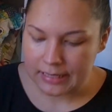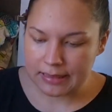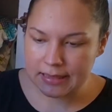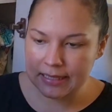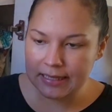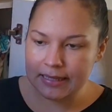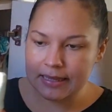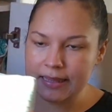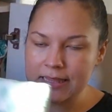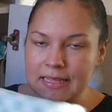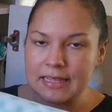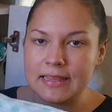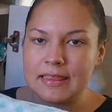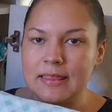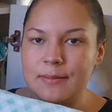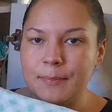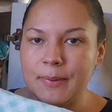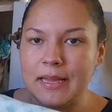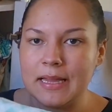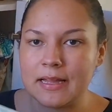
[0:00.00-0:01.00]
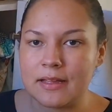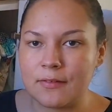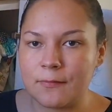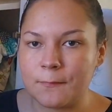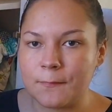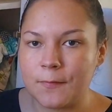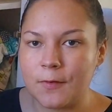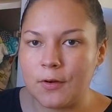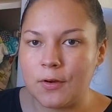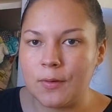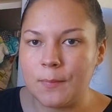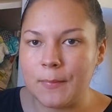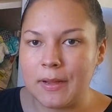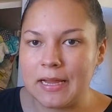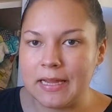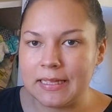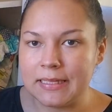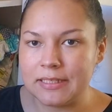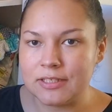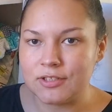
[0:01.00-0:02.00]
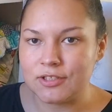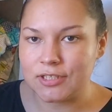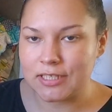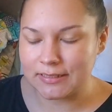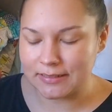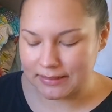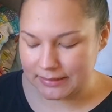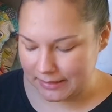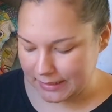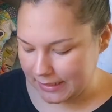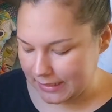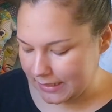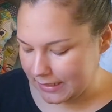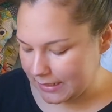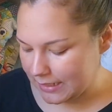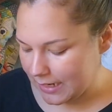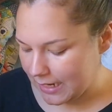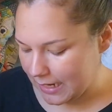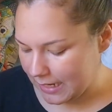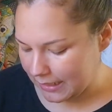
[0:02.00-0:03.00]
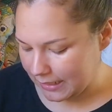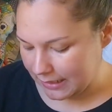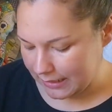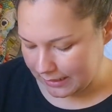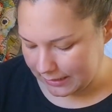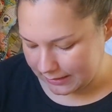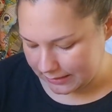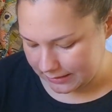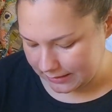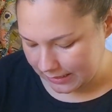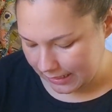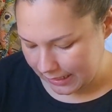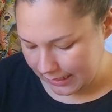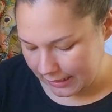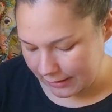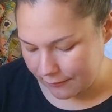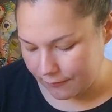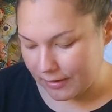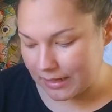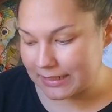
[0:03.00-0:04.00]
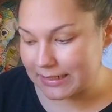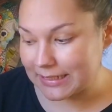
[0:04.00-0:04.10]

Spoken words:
This is the bag for my chatelaine, and I have